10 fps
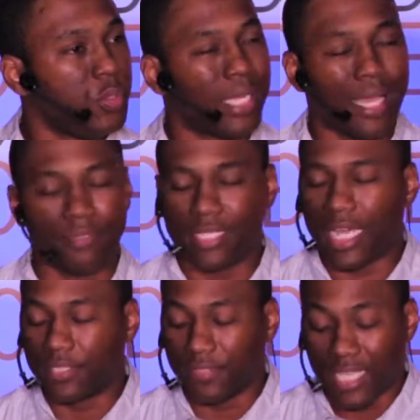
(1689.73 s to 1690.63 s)
You will have
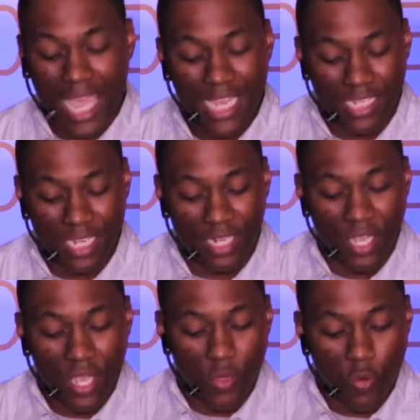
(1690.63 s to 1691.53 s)

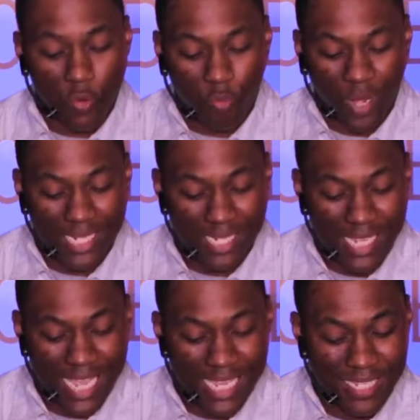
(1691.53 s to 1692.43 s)
satisfaction in who
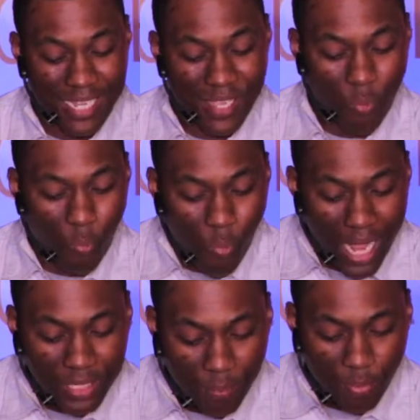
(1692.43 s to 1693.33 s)
Christ is.
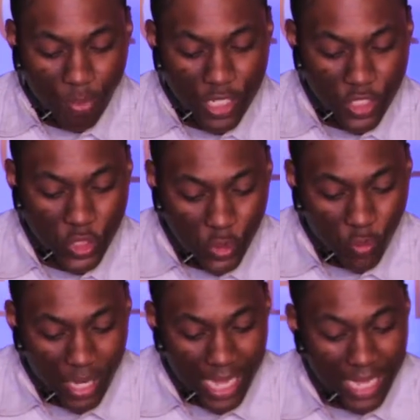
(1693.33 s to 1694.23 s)
What brings
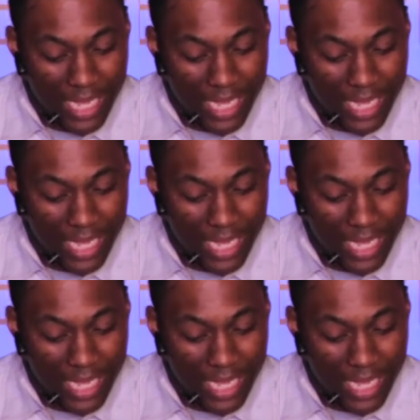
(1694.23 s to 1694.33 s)
joy?